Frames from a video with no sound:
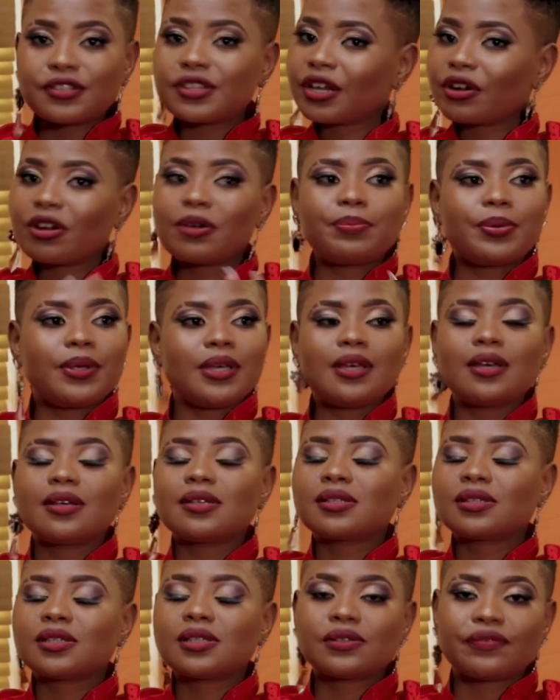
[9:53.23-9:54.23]
Therapy
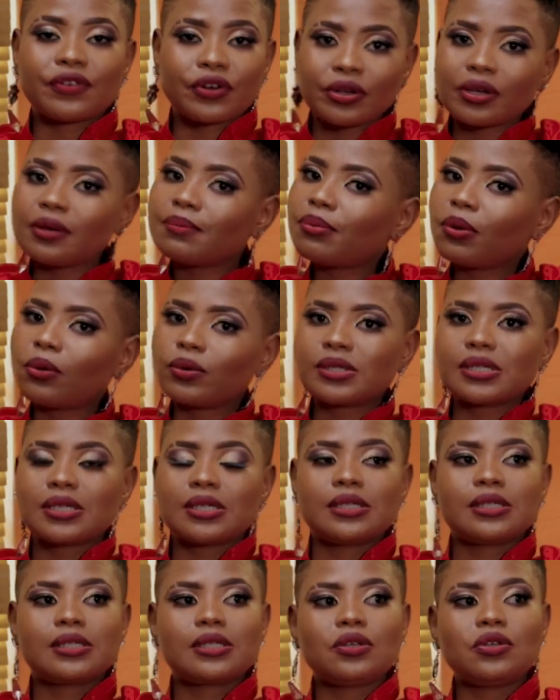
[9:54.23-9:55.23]
is very
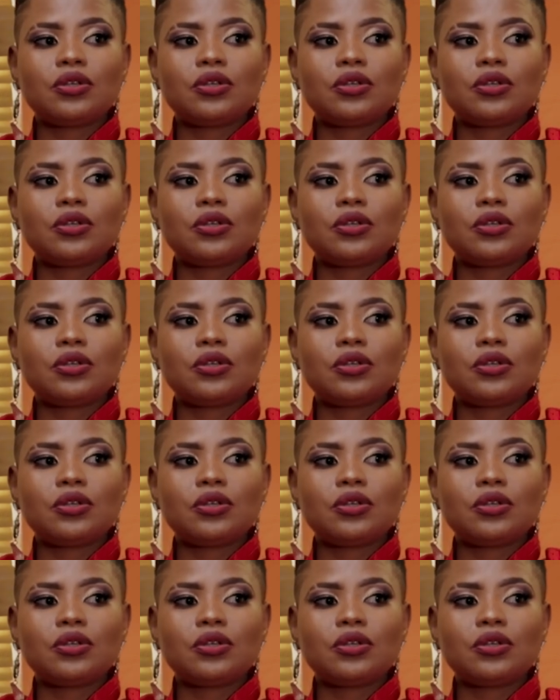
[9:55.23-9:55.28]
important.